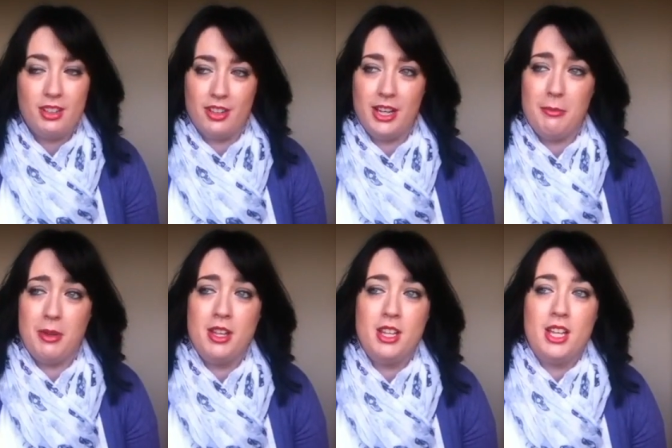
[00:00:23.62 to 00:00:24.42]
here I
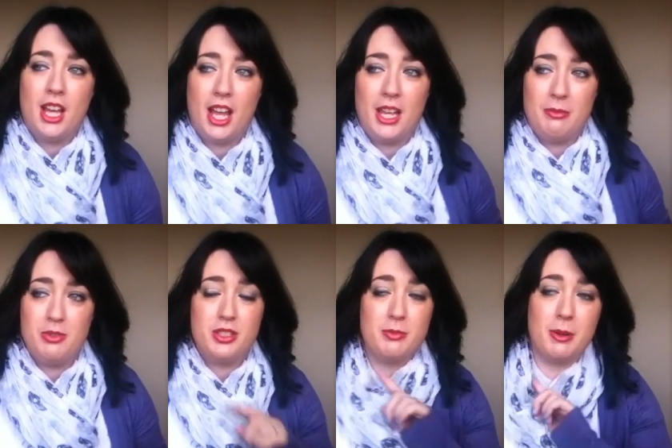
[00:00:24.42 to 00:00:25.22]

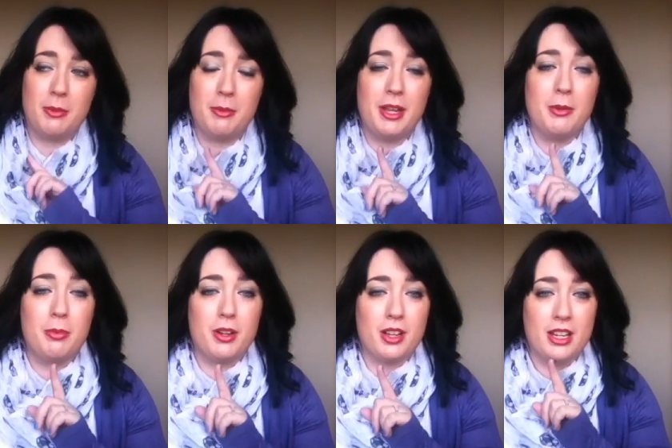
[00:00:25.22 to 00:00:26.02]
am. Just about my
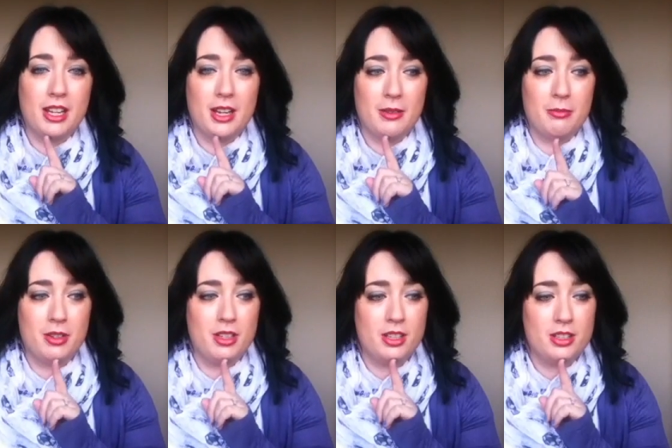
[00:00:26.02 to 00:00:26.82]
makeup, I
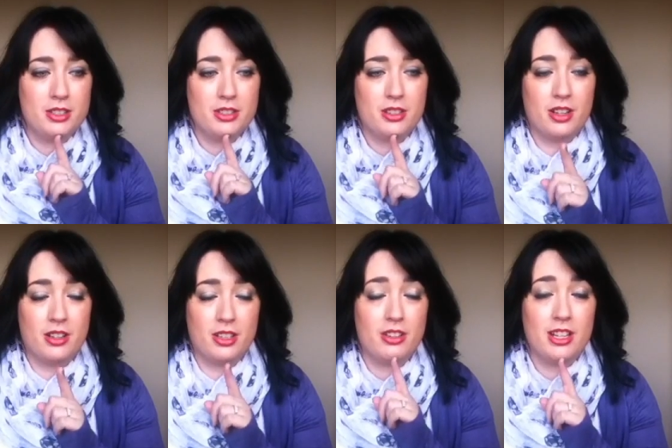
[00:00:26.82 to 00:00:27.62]

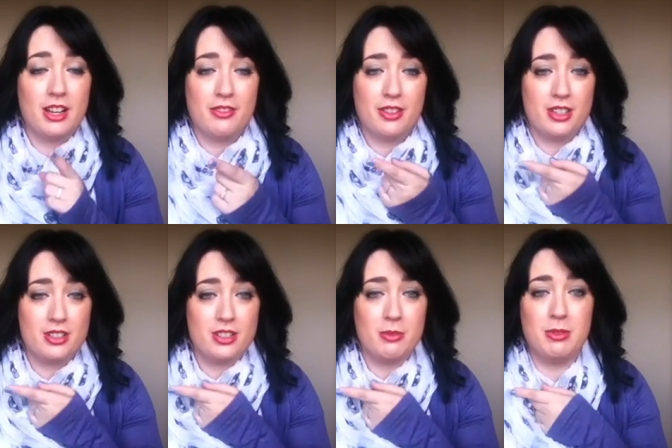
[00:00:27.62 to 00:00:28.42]
currently have a
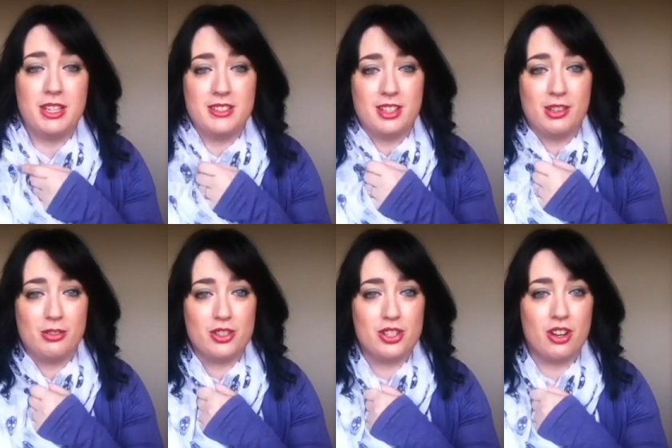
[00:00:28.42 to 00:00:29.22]
complete style
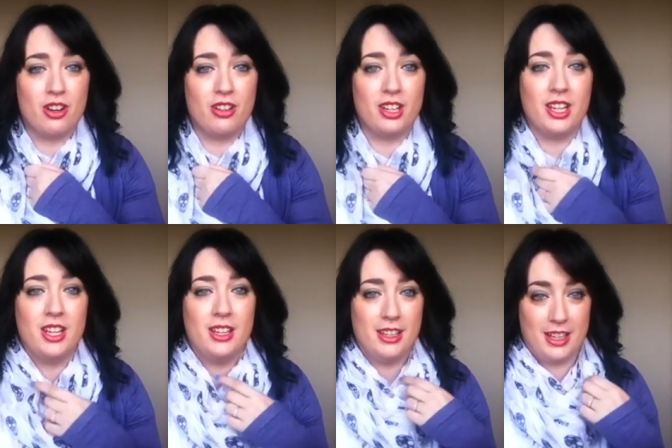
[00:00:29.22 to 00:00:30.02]
crush on
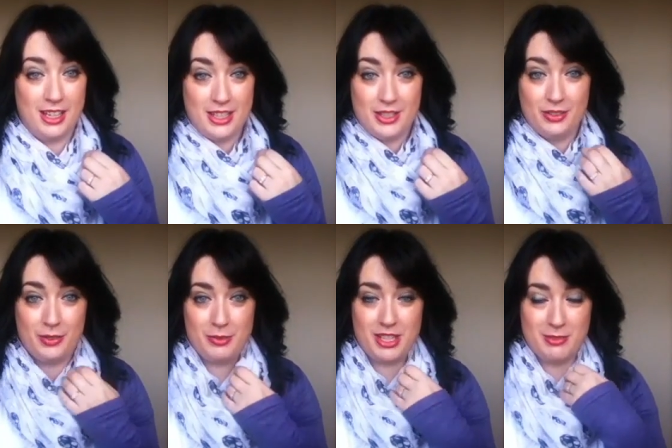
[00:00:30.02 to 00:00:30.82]
Alyssa
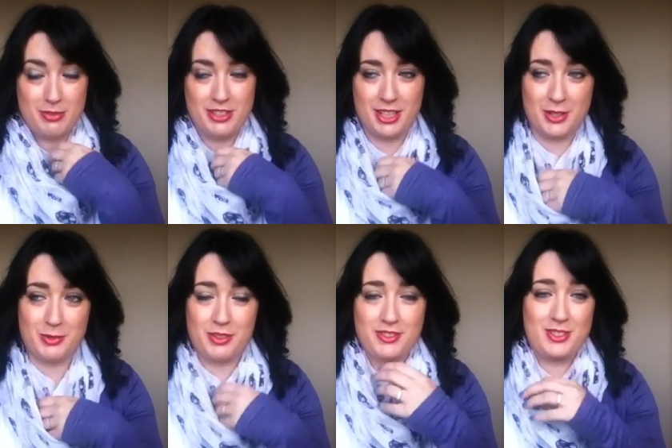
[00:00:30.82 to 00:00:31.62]
from Desperate
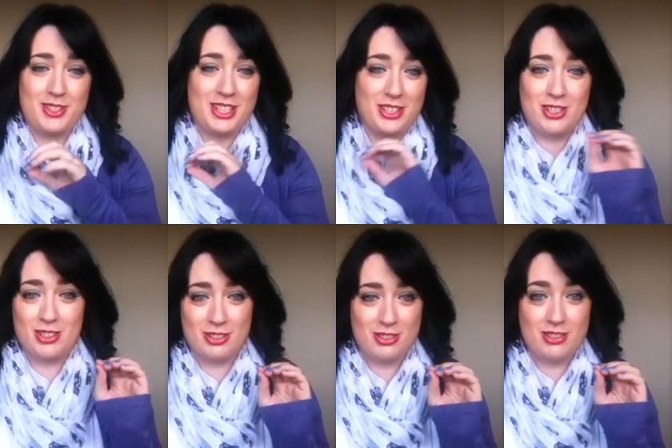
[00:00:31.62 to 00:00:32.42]
Housewives. I just think
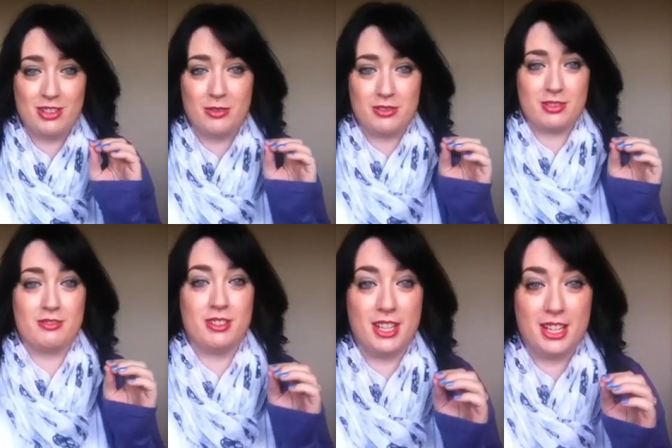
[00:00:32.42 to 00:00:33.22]
she just always
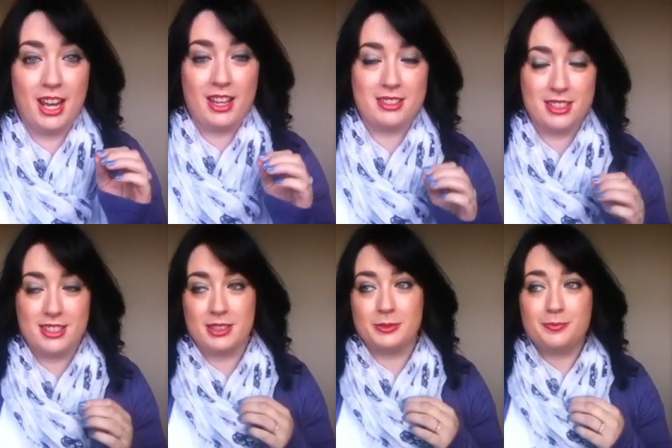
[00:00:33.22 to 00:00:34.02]
looks really
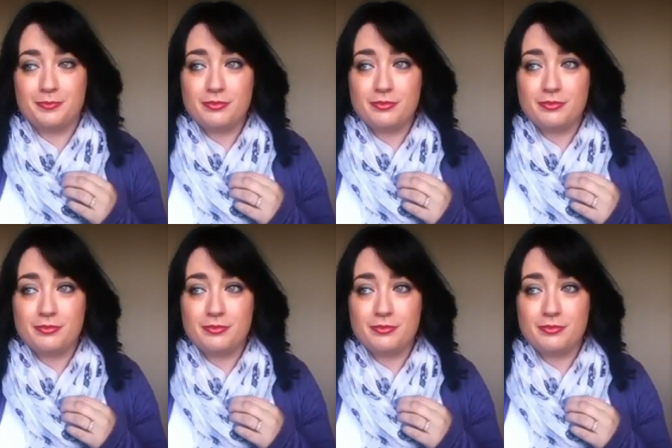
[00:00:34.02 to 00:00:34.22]
classy, so